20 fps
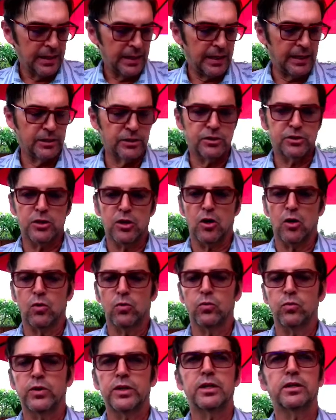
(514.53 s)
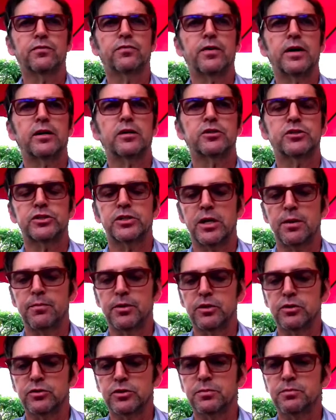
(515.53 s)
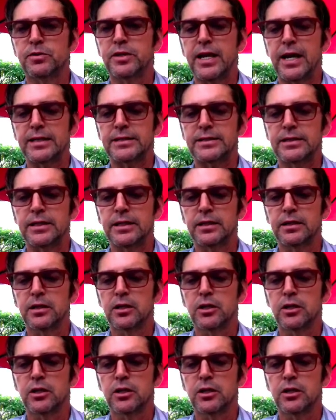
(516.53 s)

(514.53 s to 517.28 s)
And so we need to find our sim and do some testing.